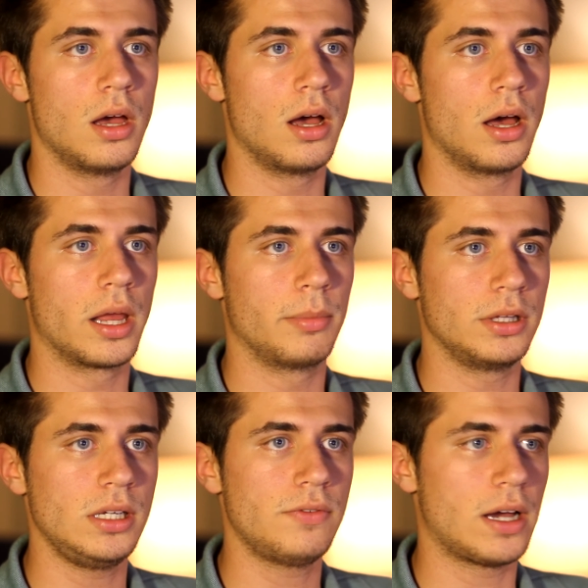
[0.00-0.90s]
And I
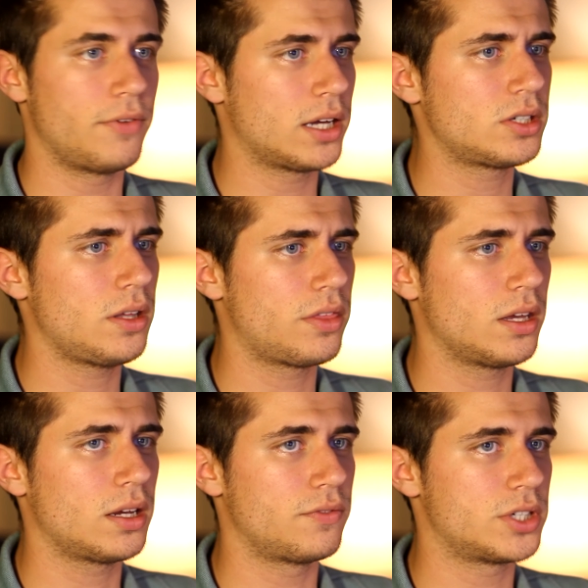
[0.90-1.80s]
believe, I
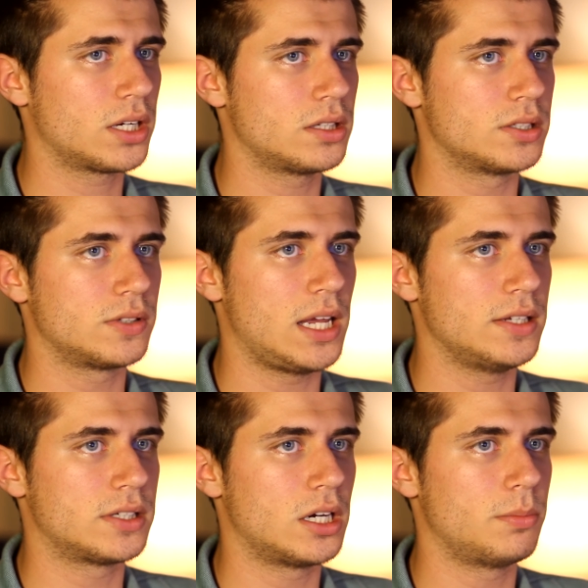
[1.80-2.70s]
think I've checked this
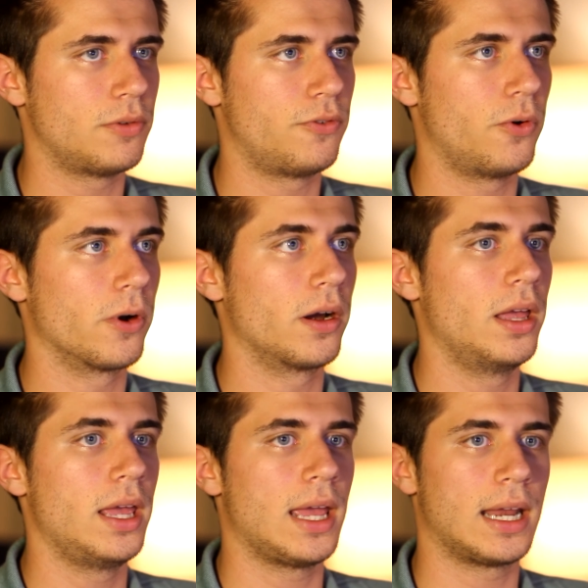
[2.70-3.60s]
case out before.
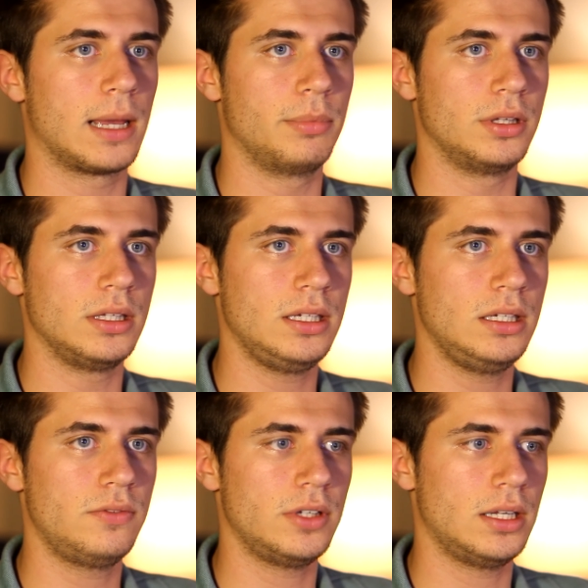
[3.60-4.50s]
And I
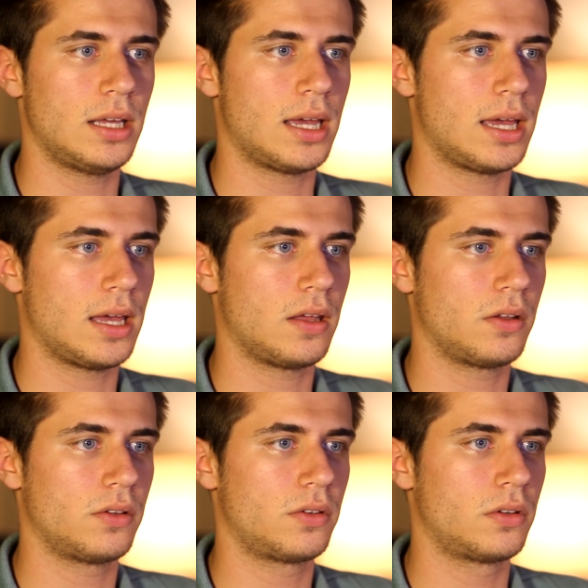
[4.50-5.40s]
believe it
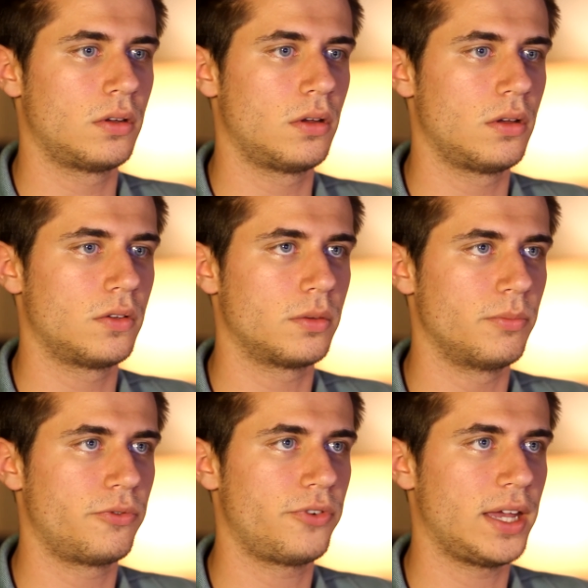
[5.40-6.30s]
has
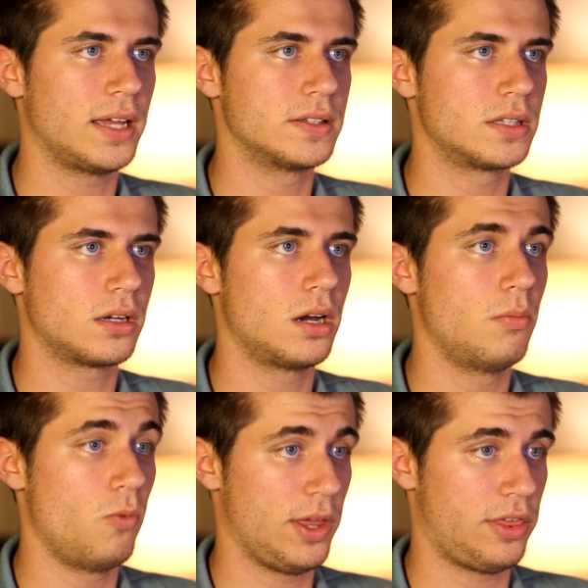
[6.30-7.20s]
some fans that
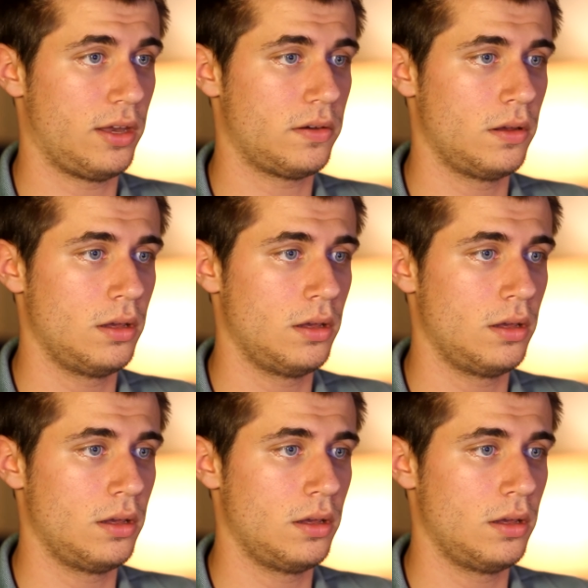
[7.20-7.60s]
come with it.